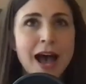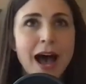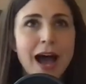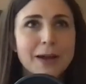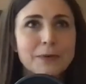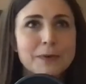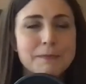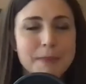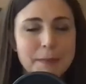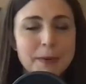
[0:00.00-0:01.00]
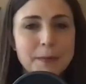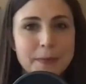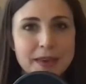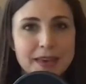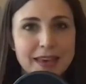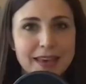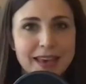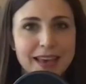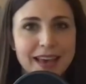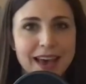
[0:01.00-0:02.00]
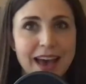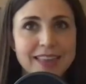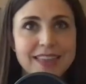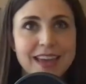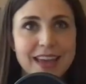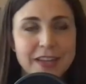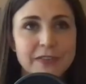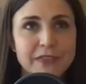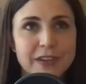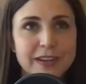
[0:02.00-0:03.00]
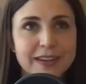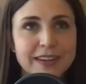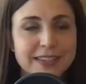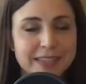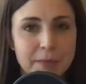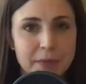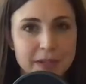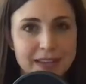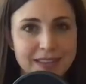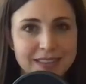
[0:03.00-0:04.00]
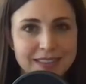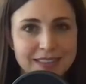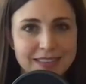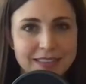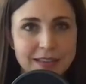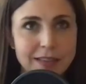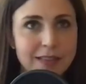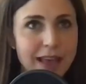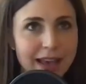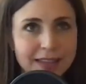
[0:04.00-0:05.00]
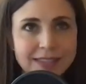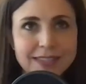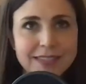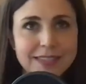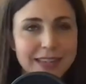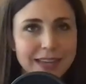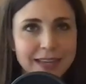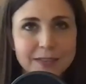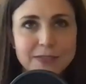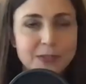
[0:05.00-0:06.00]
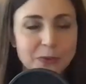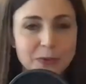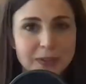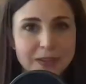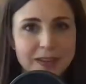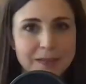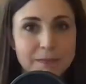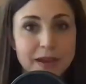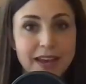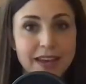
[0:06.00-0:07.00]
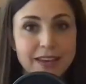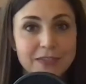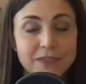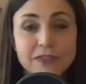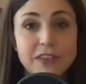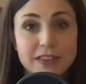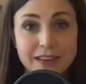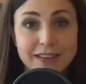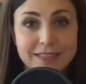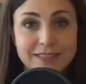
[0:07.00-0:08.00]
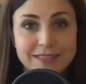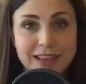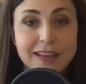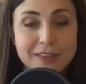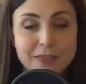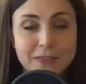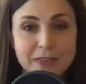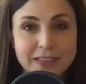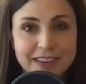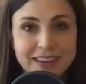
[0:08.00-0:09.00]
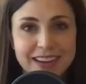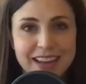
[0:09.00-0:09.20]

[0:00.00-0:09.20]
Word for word: I remember being at the end of year assembly, the last day of school, my fifth year, the end of the fifth year.